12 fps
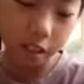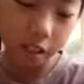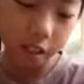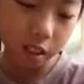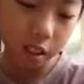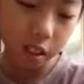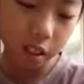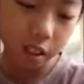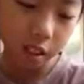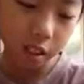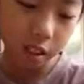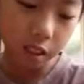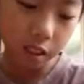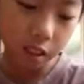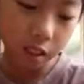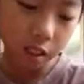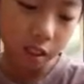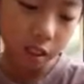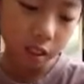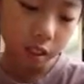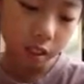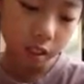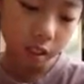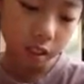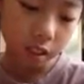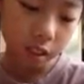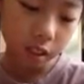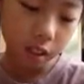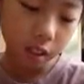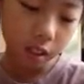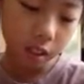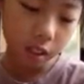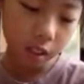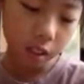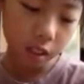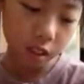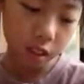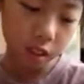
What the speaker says: Nothing is said.